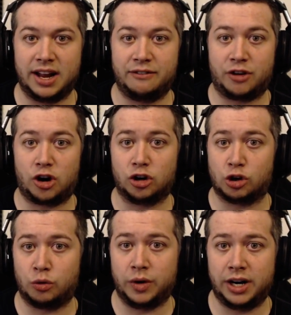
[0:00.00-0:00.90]
And for her
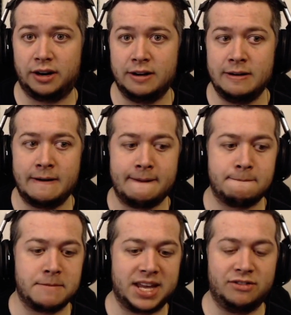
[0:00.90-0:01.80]
career,
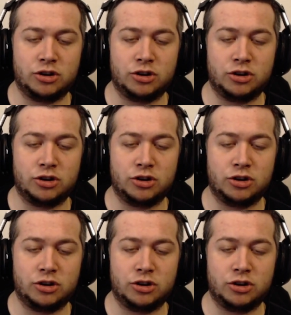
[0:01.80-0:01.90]
even